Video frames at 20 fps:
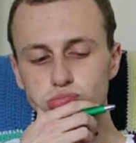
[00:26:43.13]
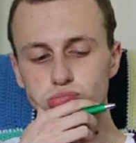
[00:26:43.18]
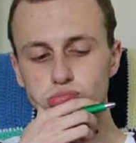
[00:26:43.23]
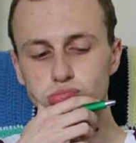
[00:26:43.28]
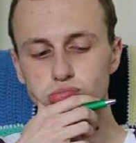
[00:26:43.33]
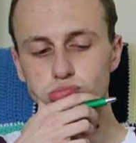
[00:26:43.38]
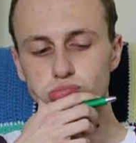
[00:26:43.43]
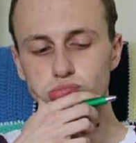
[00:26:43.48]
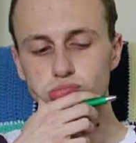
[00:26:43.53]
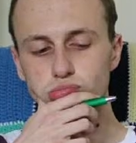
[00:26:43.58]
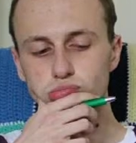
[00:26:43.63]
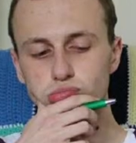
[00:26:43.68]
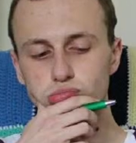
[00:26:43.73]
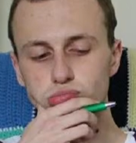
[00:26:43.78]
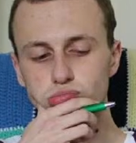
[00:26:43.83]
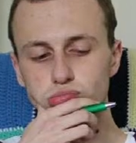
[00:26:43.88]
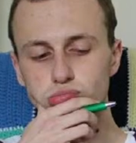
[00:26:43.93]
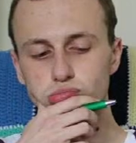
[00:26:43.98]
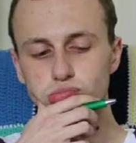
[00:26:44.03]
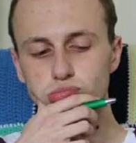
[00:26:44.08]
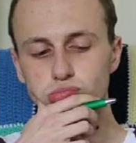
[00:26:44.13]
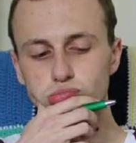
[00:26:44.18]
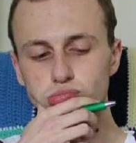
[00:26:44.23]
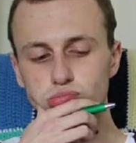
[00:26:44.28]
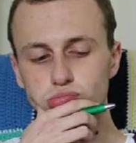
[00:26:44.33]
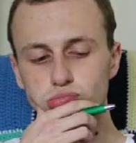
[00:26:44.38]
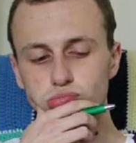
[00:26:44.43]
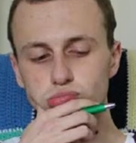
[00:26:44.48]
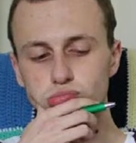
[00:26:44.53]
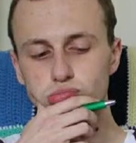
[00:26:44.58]
I got to carry these heavy
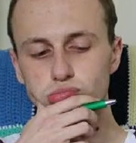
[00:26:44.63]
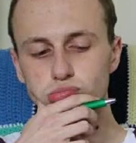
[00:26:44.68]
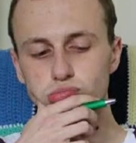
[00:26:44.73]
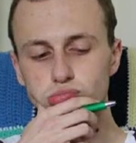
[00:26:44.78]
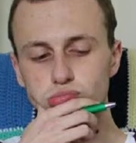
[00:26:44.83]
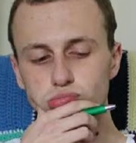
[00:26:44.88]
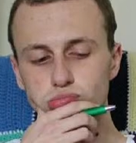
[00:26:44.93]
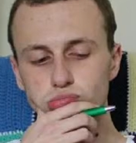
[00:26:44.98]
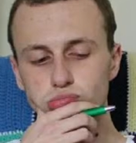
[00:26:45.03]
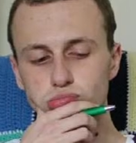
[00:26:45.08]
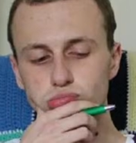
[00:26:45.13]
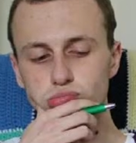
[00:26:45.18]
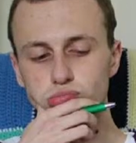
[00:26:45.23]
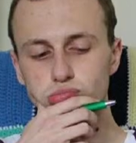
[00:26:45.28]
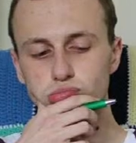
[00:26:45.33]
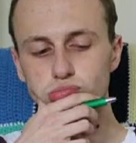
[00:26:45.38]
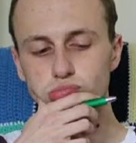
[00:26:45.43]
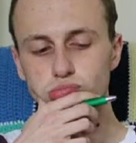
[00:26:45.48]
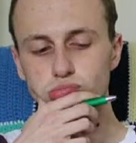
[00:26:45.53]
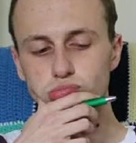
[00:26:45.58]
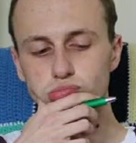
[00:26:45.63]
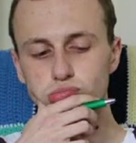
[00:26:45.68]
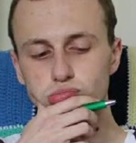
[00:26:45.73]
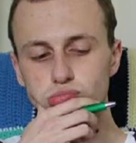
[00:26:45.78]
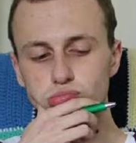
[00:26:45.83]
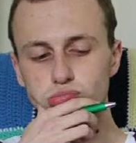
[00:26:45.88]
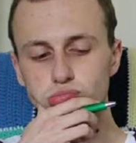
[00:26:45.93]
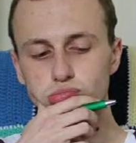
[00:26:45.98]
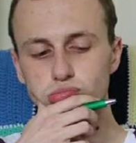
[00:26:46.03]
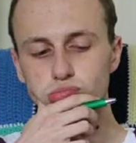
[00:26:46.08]
things. Like, it's not as
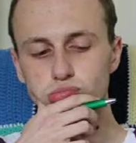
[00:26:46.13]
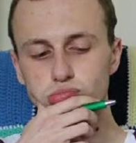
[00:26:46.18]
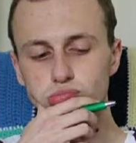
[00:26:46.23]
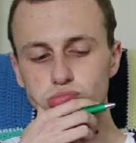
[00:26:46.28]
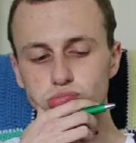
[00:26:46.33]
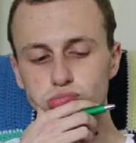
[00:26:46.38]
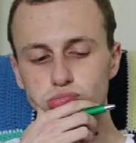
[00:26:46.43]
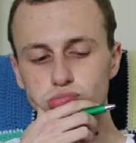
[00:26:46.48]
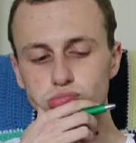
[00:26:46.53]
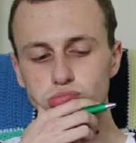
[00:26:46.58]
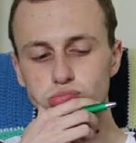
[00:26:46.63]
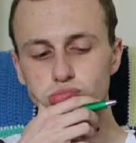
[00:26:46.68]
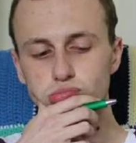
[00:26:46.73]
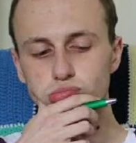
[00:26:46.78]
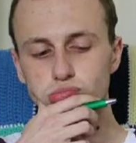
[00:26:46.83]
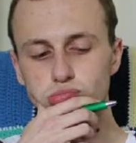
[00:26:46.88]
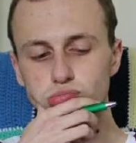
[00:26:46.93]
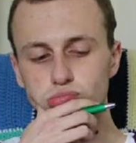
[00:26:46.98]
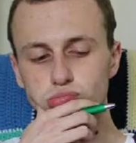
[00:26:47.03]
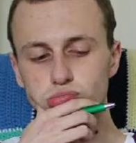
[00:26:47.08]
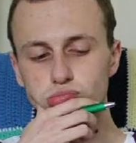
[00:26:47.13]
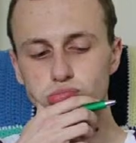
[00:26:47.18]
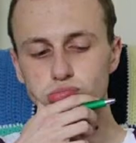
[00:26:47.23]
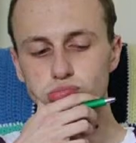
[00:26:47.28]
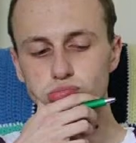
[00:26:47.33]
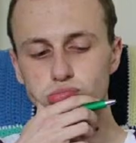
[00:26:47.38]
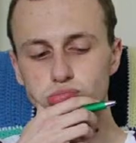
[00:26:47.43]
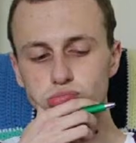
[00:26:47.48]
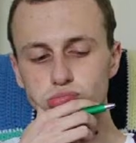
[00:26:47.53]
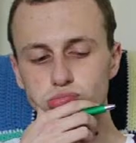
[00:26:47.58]
strenuous as many other
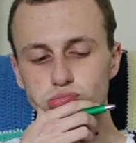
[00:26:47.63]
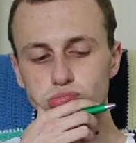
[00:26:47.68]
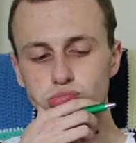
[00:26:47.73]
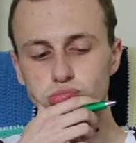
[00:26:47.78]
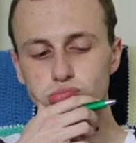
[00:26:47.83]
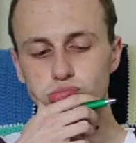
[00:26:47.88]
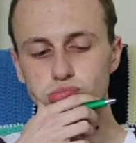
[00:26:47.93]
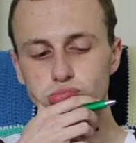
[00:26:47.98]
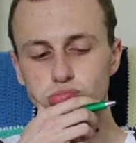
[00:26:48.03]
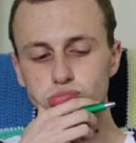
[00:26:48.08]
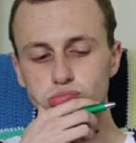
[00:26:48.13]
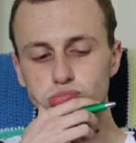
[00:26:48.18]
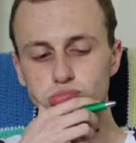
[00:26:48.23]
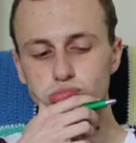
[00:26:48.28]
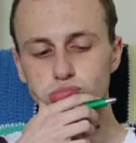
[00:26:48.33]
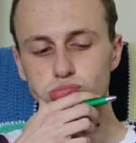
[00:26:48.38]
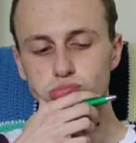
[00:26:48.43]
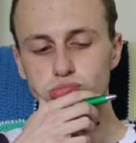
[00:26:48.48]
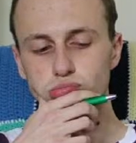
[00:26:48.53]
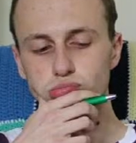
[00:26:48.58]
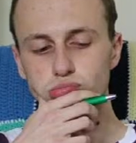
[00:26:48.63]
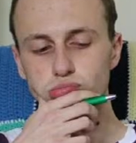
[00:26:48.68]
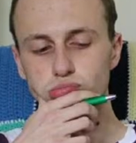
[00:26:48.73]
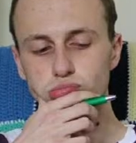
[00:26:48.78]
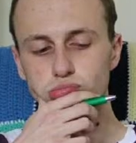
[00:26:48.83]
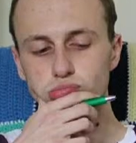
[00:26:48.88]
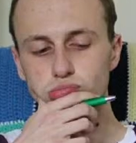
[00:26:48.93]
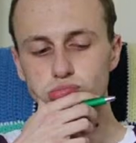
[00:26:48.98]
jobs around the world.